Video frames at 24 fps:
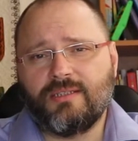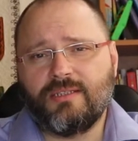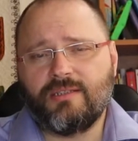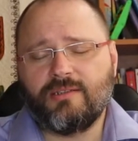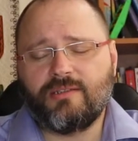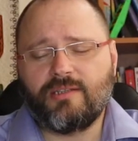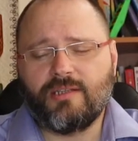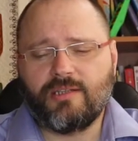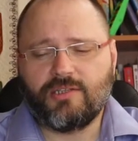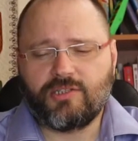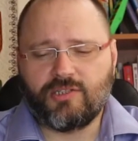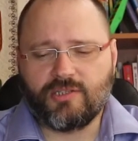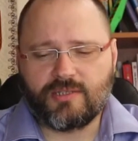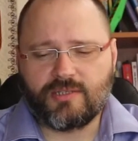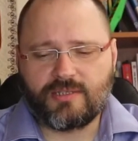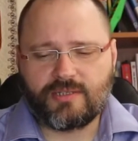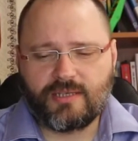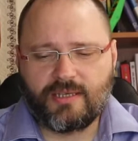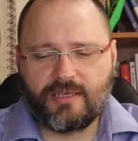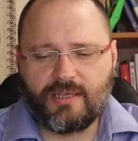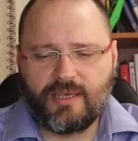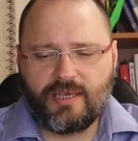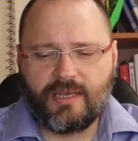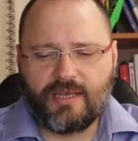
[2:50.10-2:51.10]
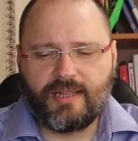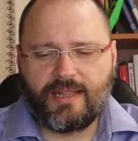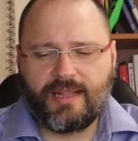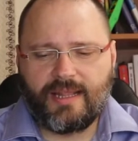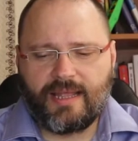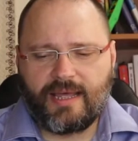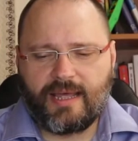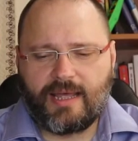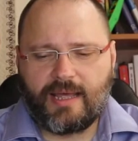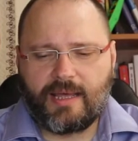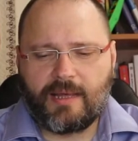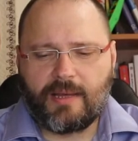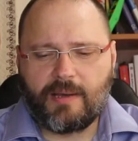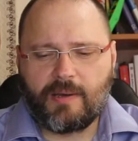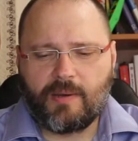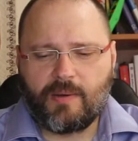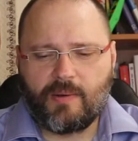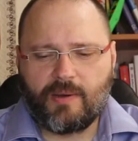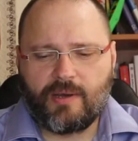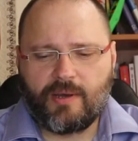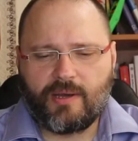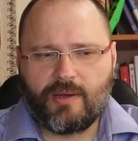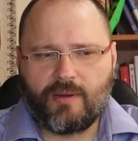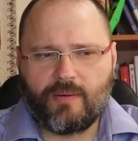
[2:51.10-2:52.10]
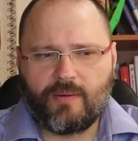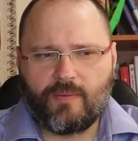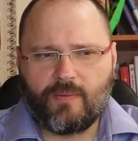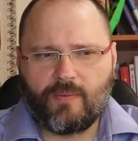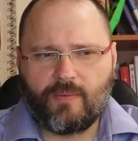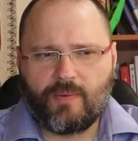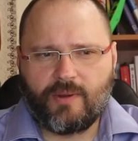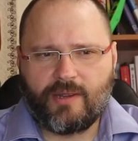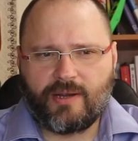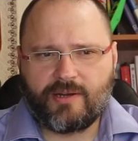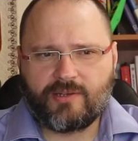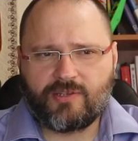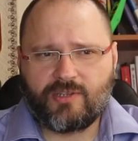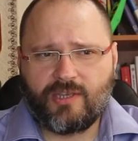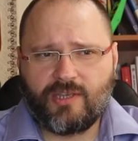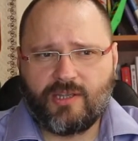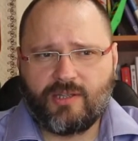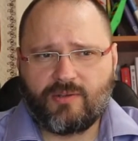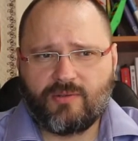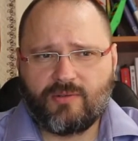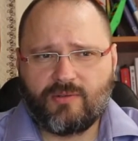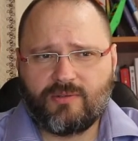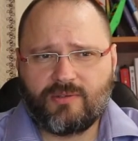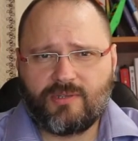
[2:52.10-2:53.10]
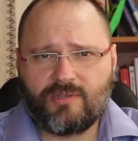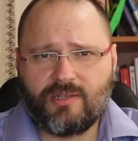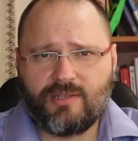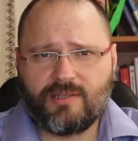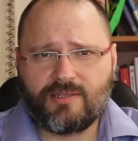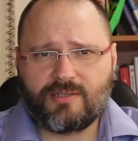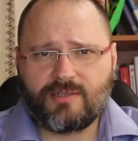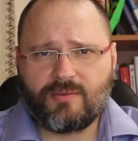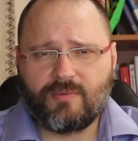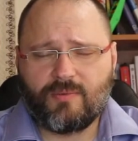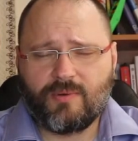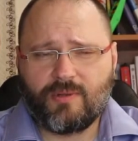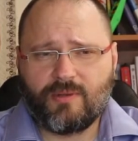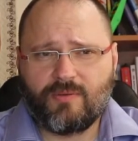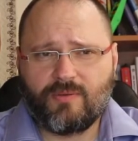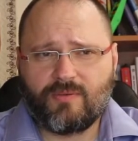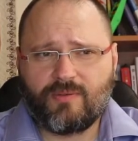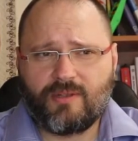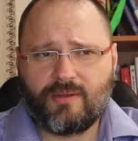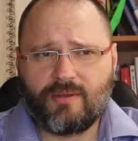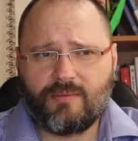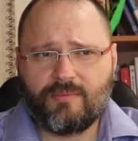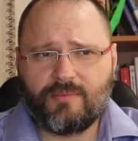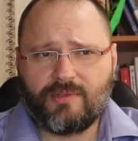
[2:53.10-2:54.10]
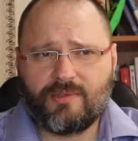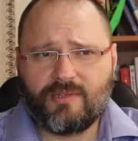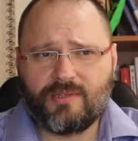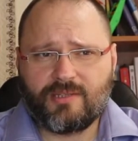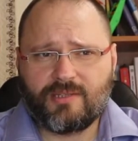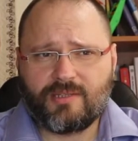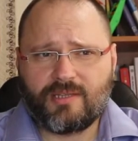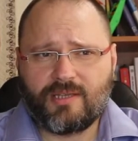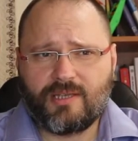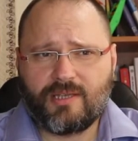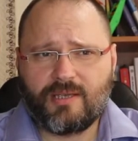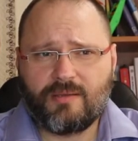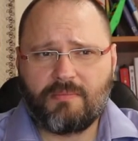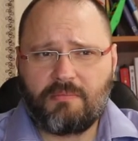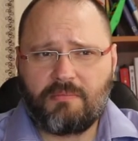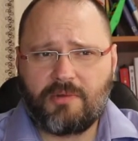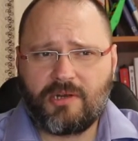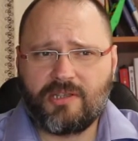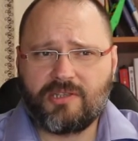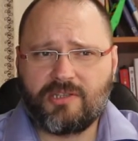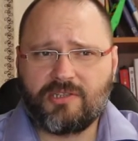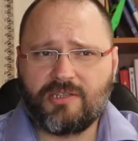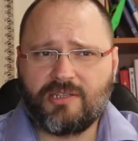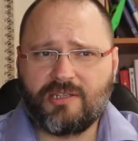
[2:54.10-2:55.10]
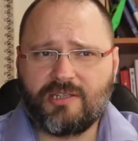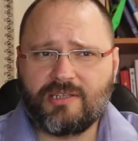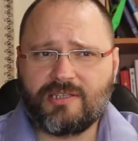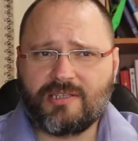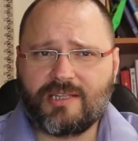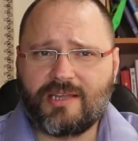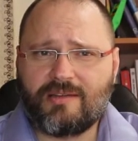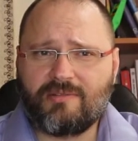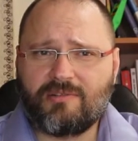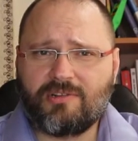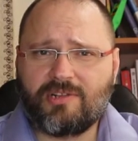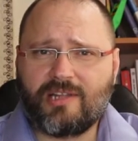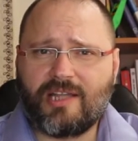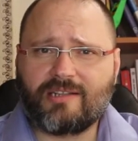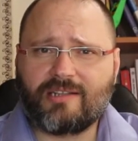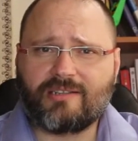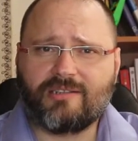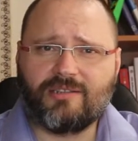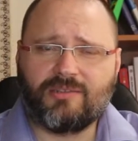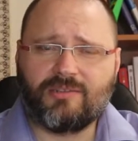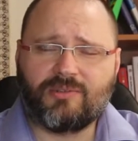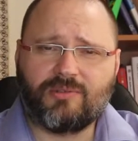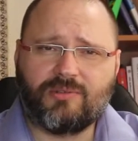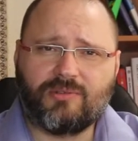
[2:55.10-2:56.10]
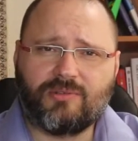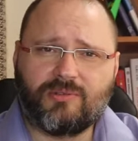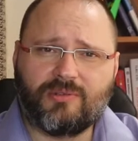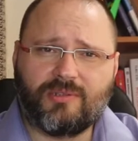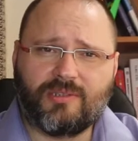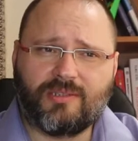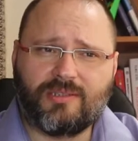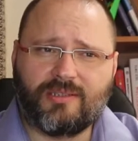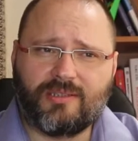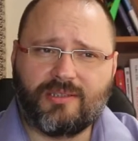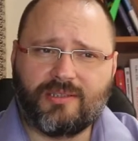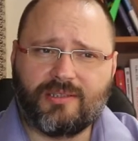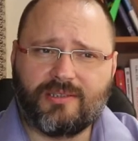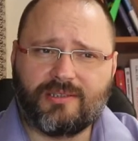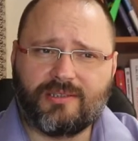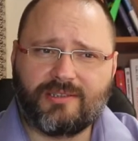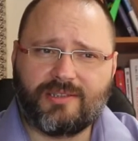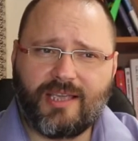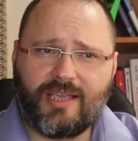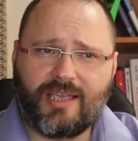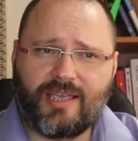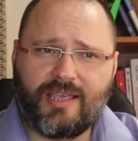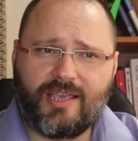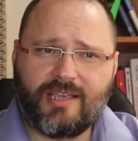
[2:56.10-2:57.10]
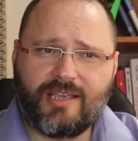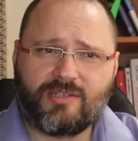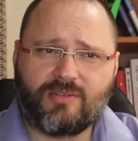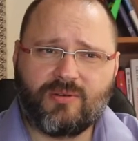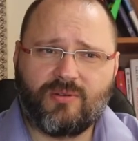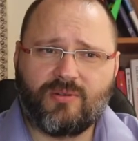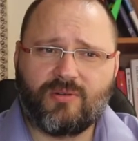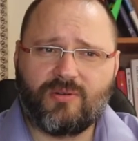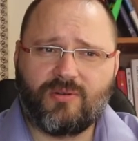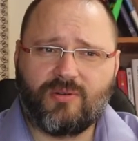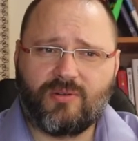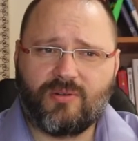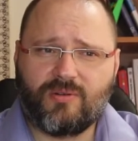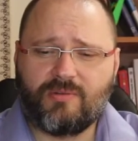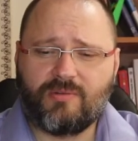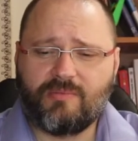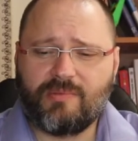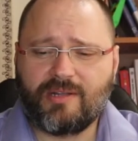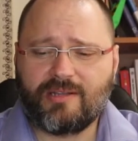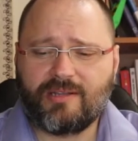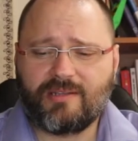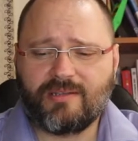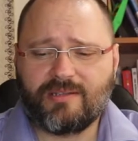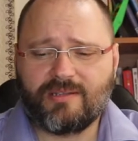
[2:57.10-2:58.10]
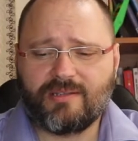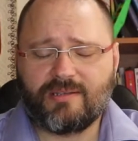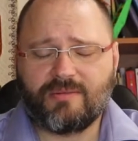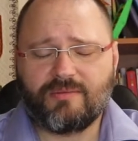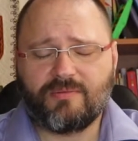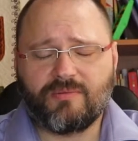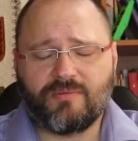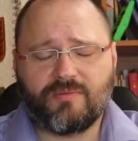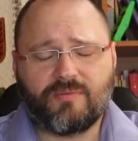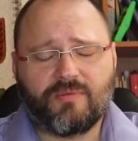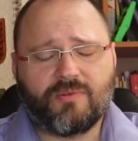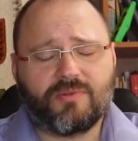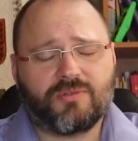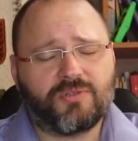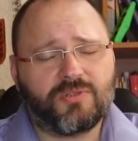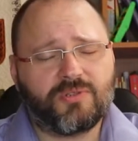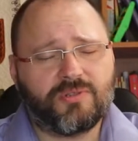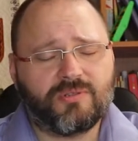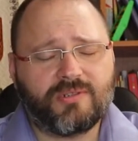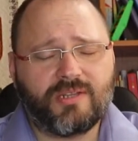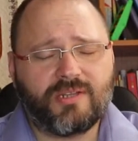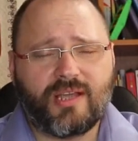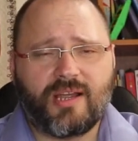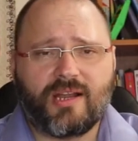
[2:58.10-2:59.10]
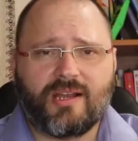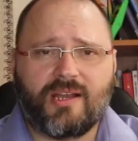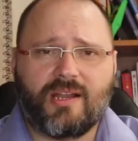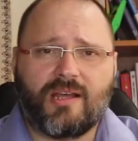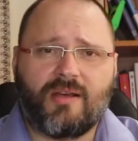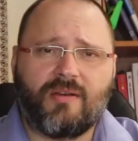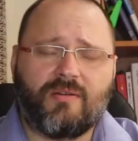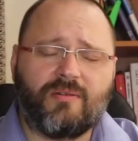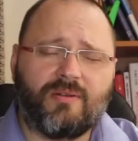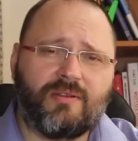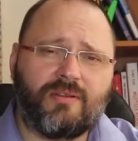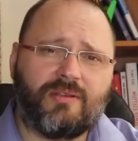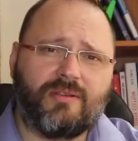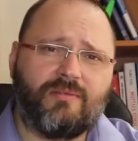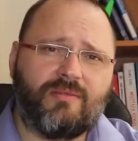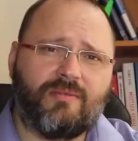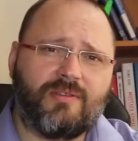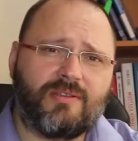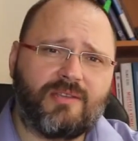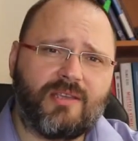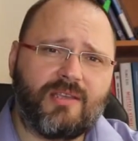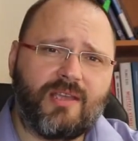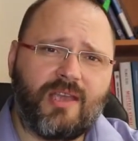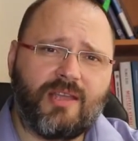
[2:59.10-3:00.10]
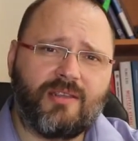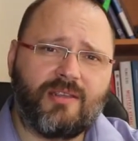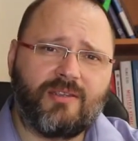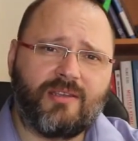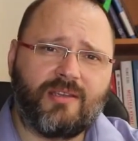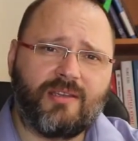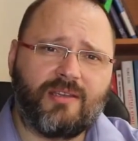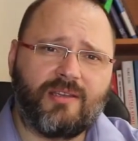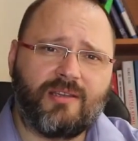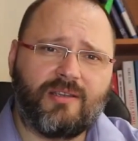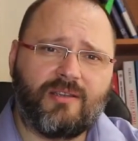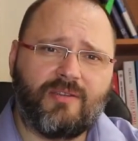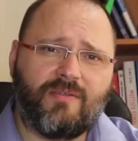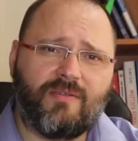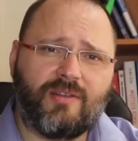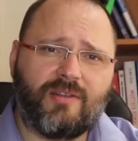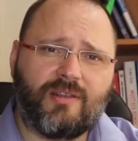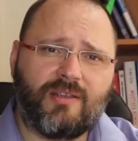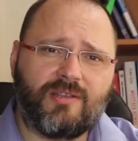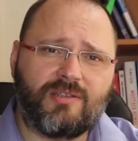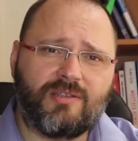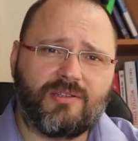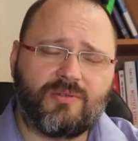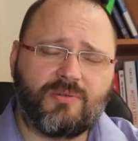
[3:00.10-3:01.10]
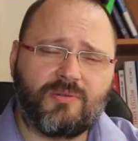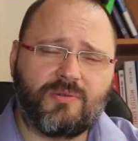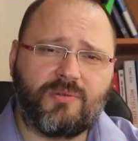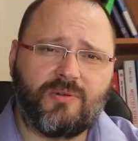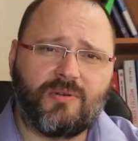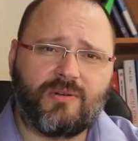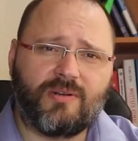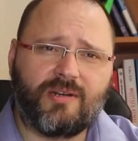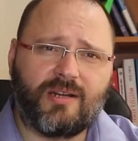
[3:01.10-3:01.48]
intelligence. Now we are seeing two things. One of them is Brazil is now reluctant to say yes or no, but for sure they are now investigating if it is true